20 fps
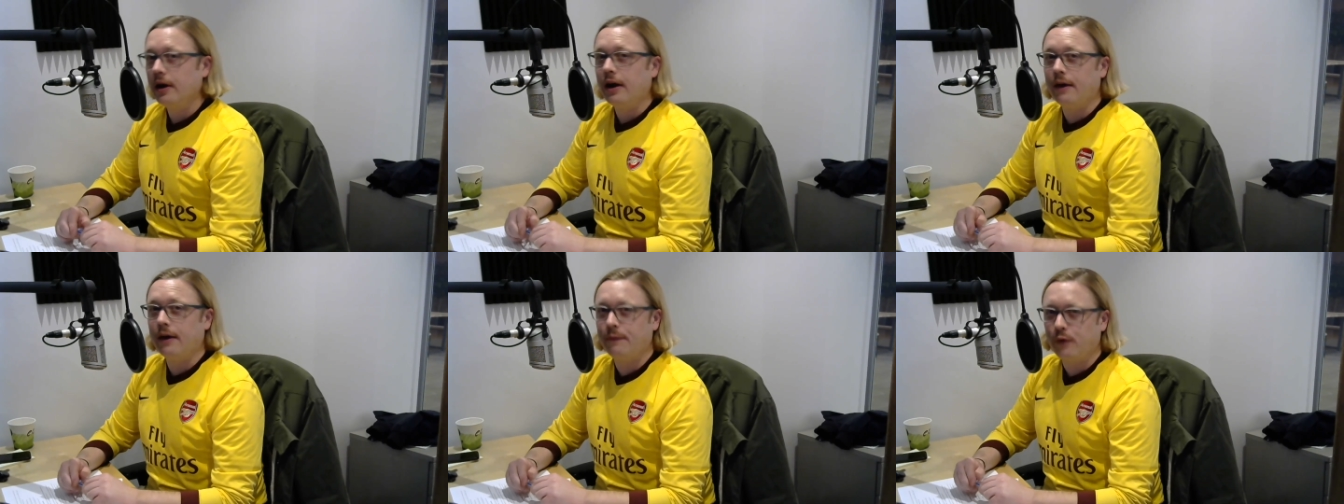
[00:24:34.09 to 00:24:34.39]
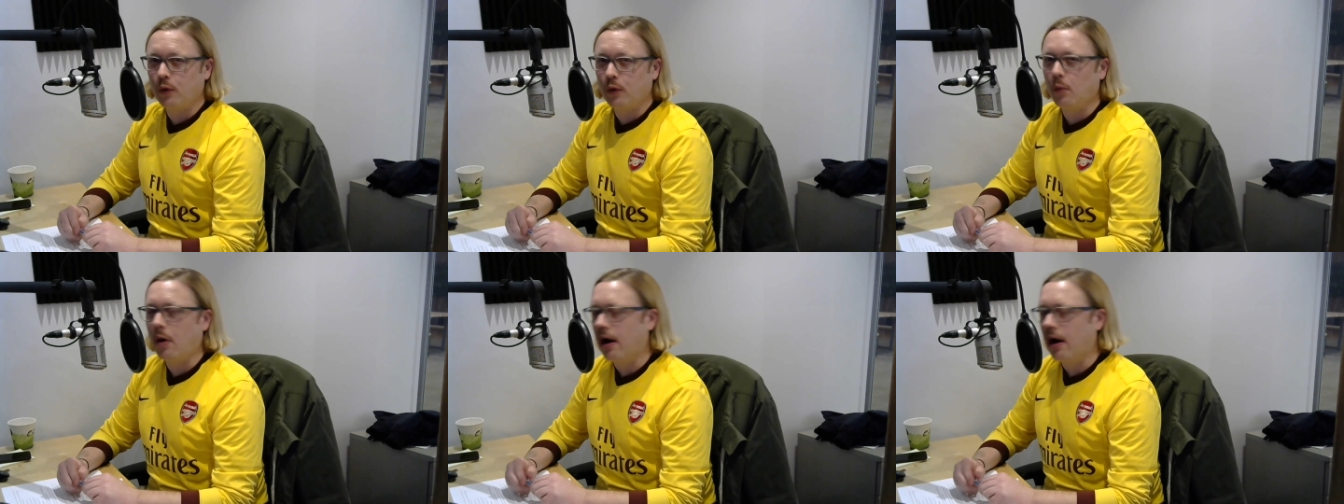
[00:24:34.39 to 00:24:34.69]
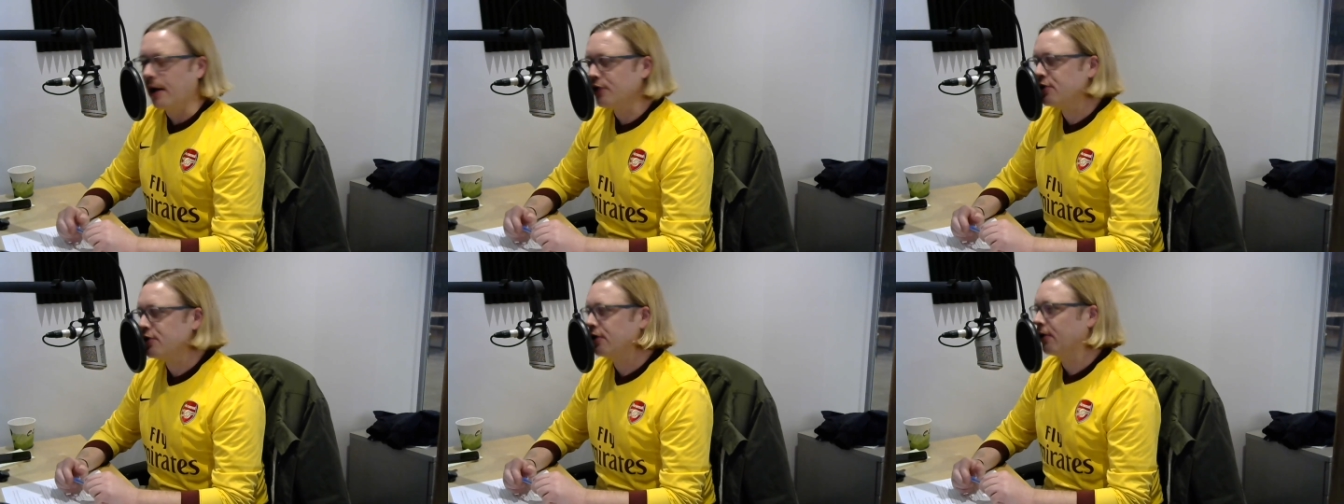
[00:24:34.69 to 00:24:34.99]
if you're
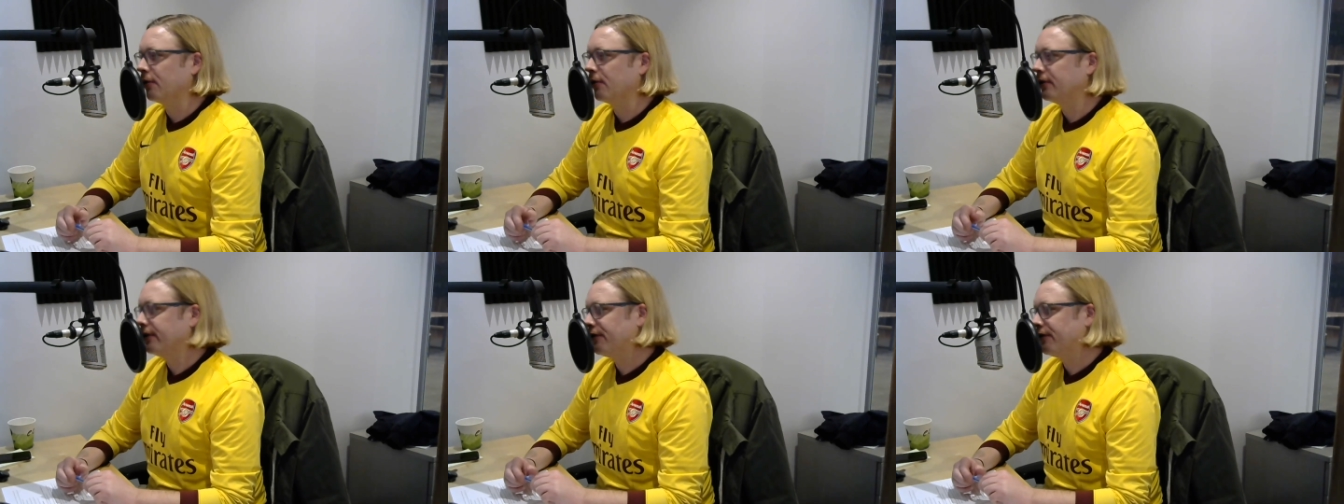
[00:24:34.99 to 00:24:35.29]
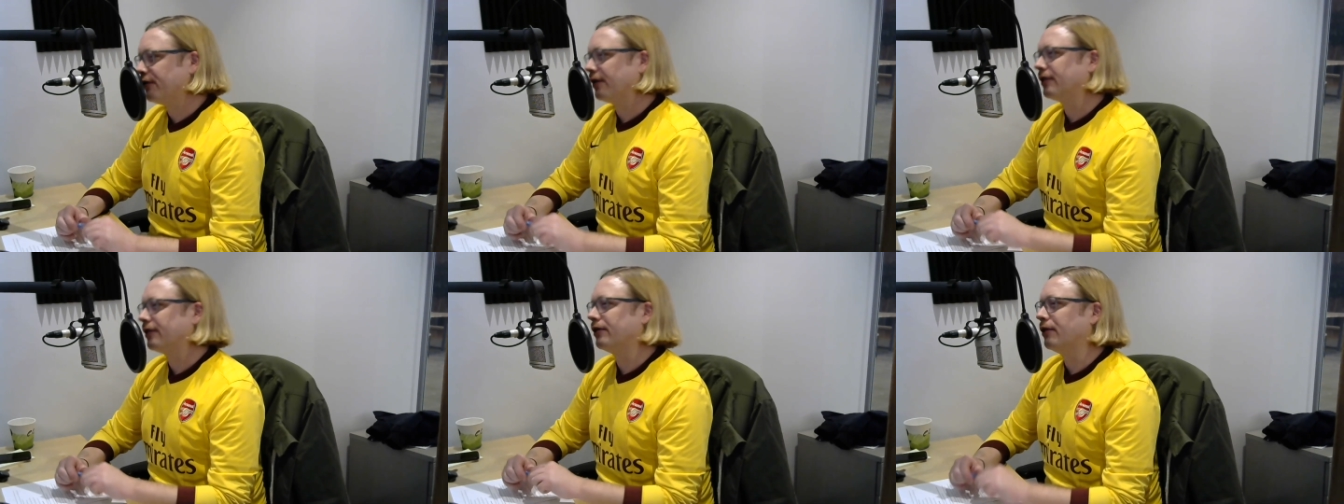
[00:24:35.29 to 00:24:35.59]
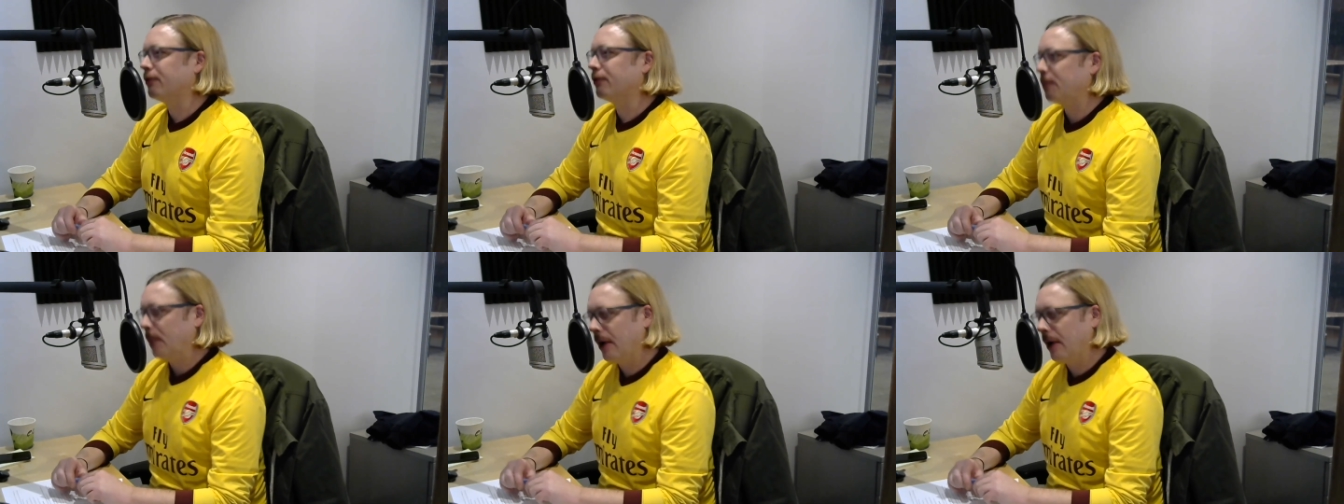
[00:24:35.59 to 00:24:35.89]
watching or listening to
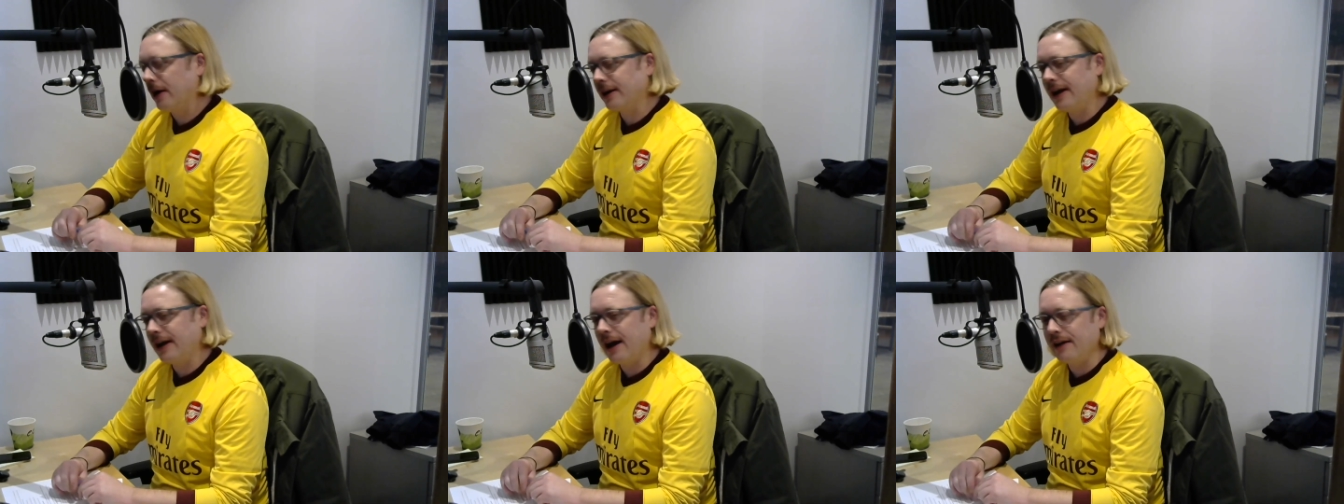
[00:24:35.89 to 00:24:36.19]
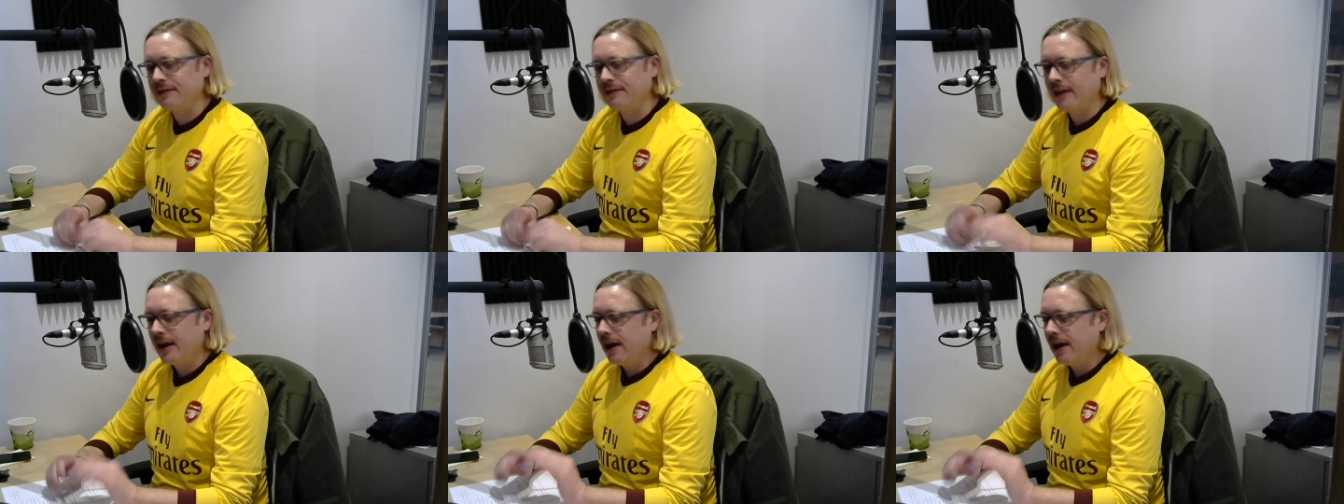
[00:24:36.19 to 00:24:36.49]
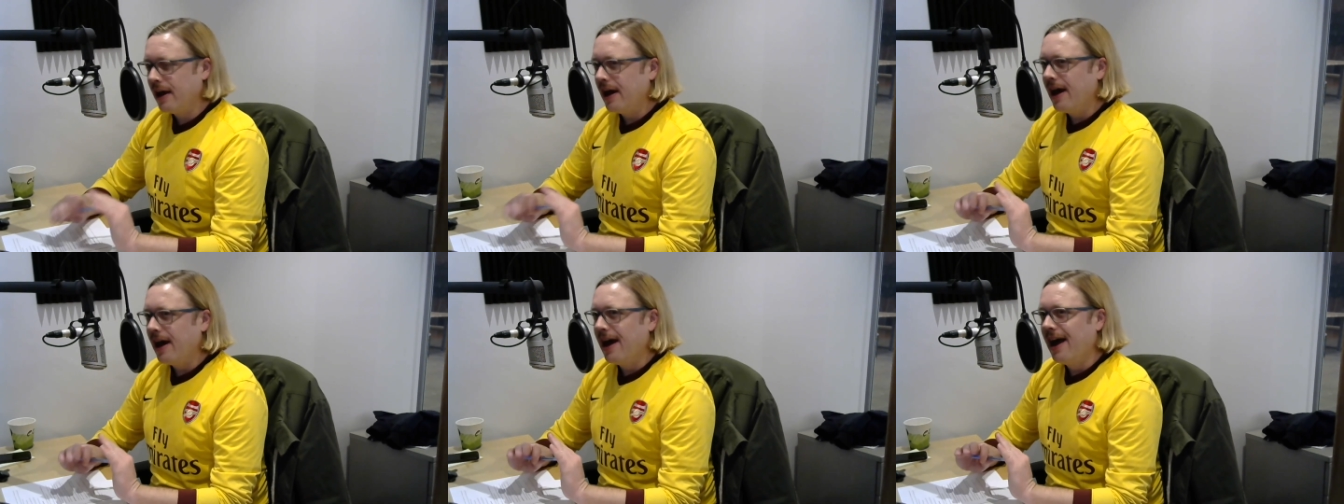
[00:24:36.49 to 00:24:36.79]
this podcast, I'm
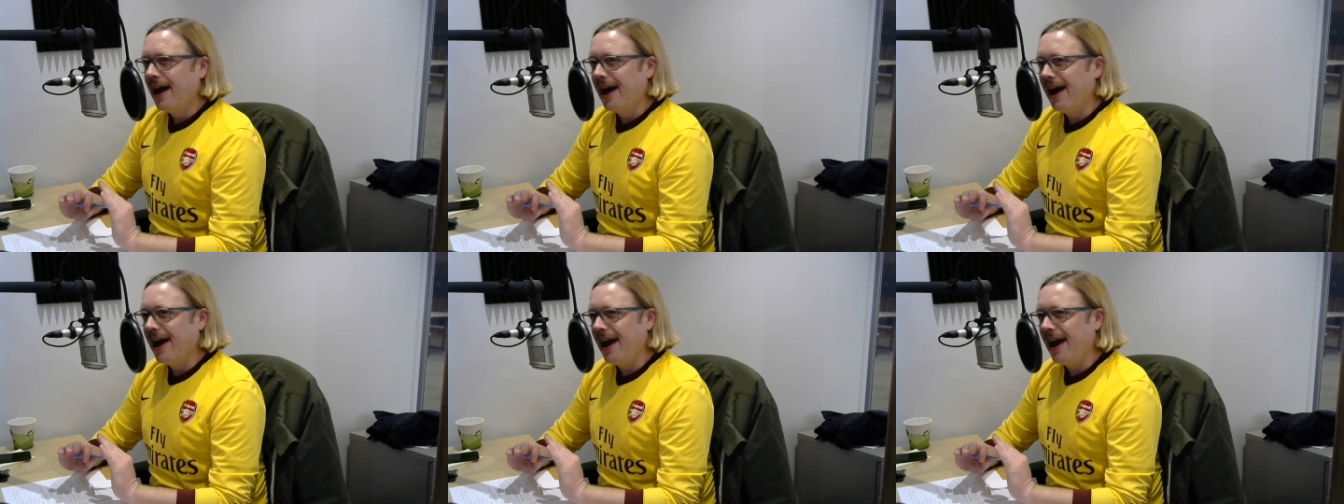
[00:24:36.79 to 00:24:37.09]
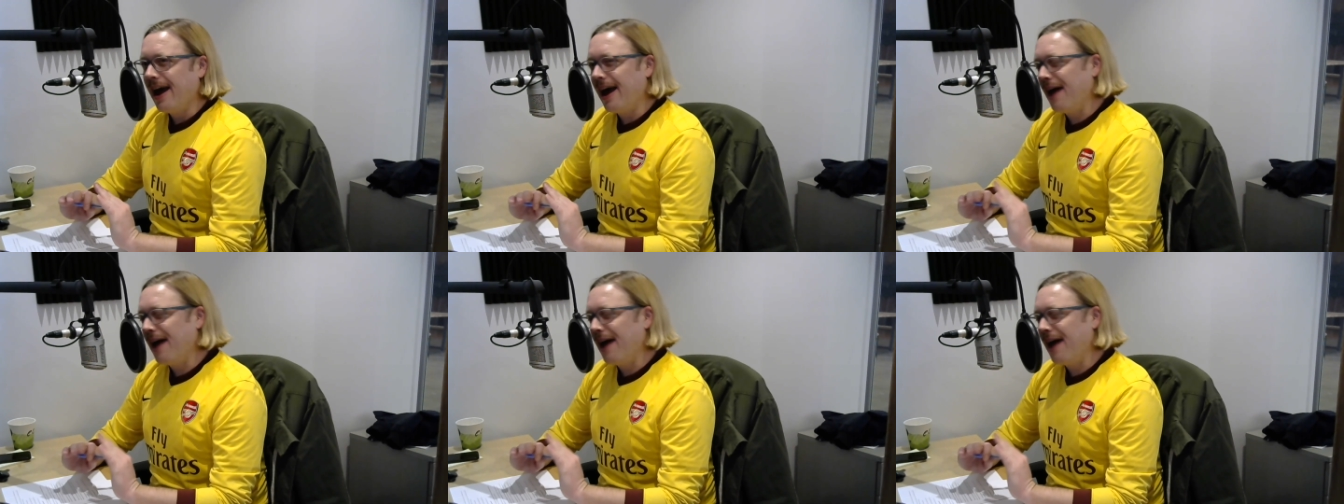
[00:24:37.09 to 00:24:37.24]
sure he is.